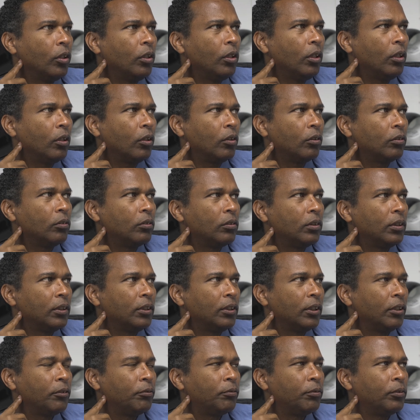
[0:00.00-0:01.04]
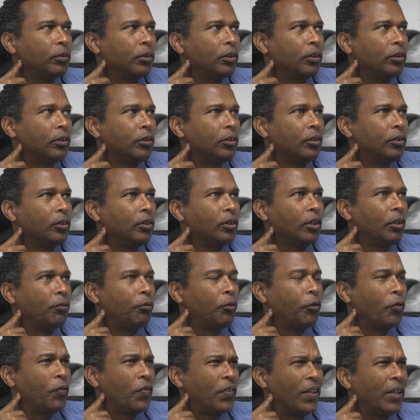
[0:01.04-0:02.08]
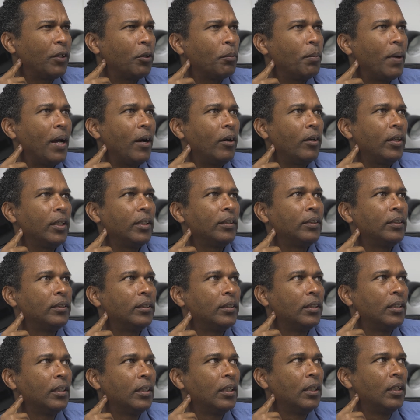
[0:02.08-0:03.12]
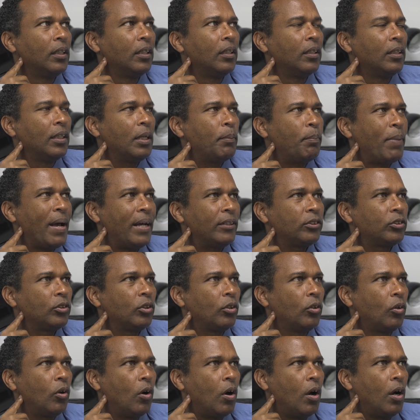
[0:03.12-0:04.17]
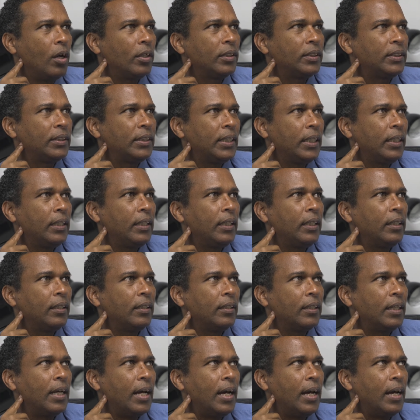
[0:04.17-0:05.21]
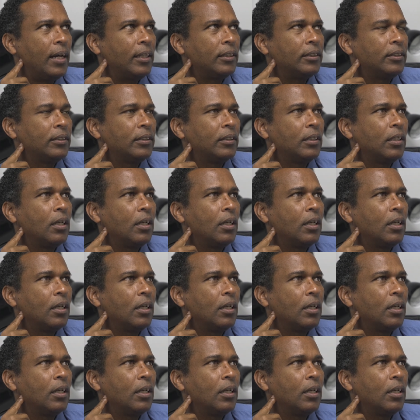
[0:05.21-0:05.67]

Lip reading: if you think about it, they passed a law stating that